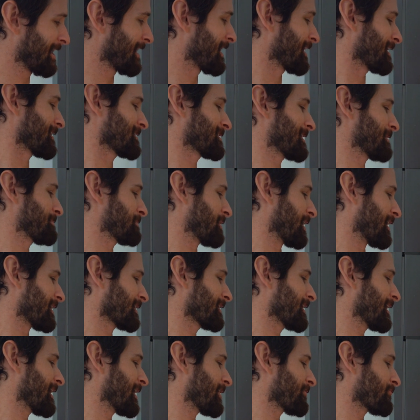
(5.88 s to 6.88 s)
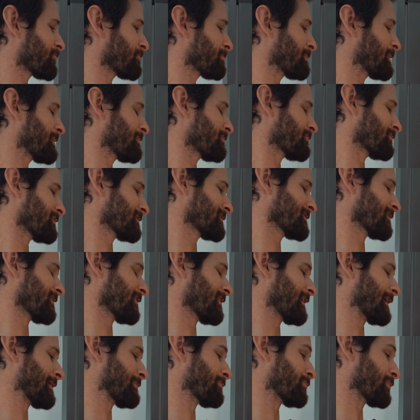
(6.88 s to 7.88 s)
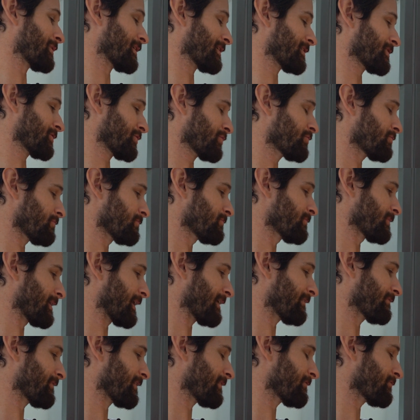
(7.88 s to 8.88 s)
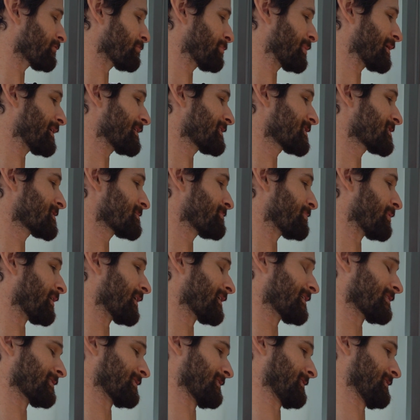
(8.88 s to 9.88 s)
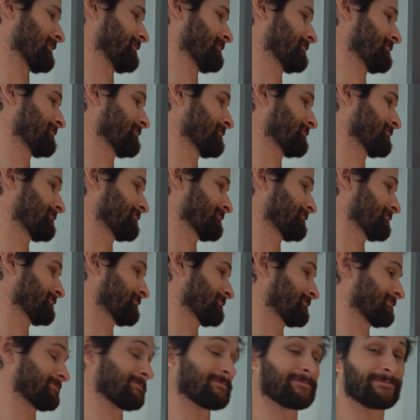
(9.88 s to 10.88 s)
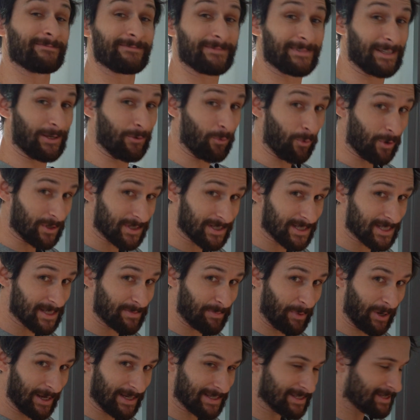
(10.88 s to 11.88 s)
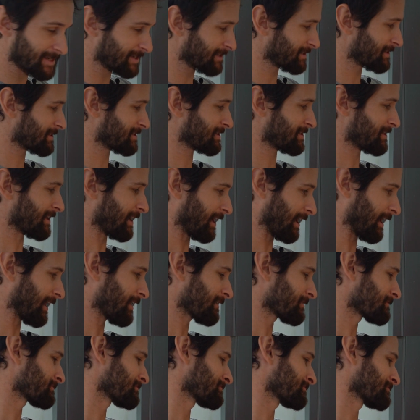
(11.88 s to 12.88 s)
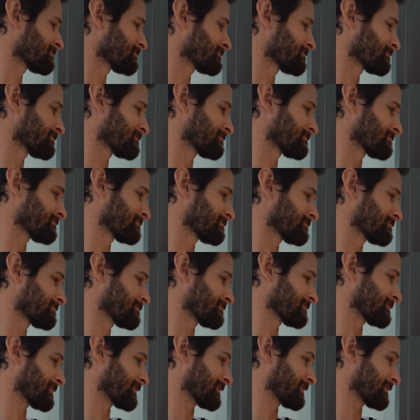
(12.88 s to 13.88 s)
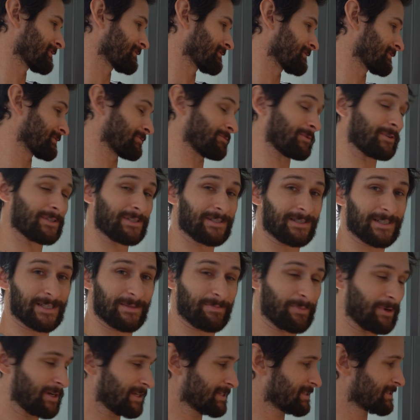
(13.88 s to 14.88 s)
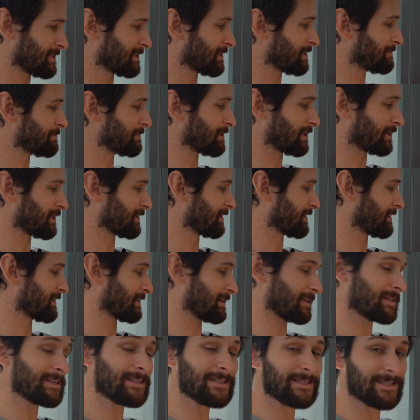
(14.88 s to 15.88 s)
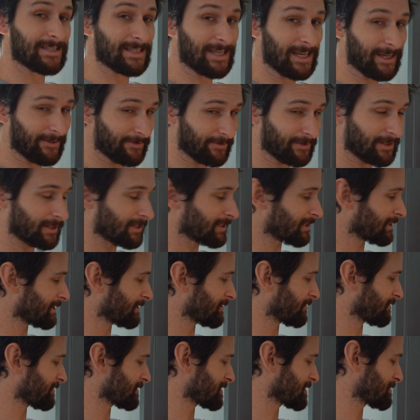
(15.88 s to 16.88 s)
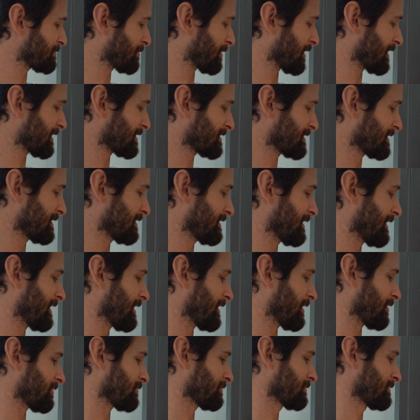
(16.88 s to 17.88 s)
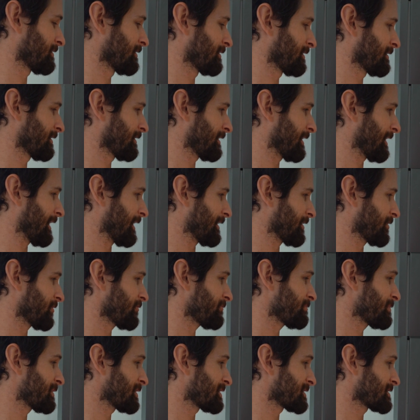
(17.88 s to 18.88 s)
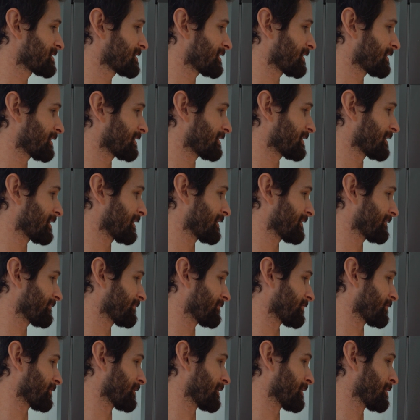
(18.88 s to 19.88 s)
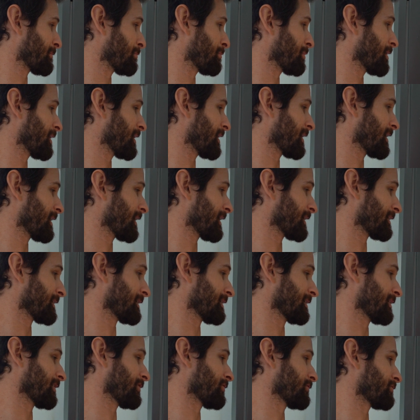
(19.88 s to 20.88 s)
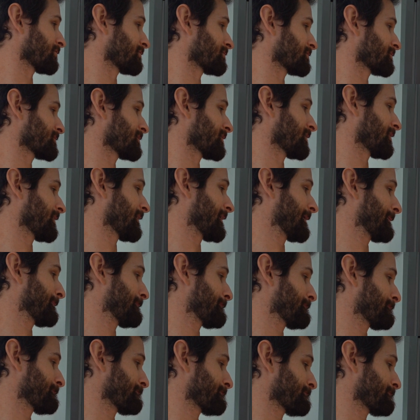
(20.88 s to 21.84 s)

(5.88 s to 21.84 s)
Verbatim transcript: Except I can't remember a time where you have ever been spicy. It wasn't spicy at the start. It wasn't spicy in the middle, and it is definitely not spicy now. And you've been sitting there for a bloody long time.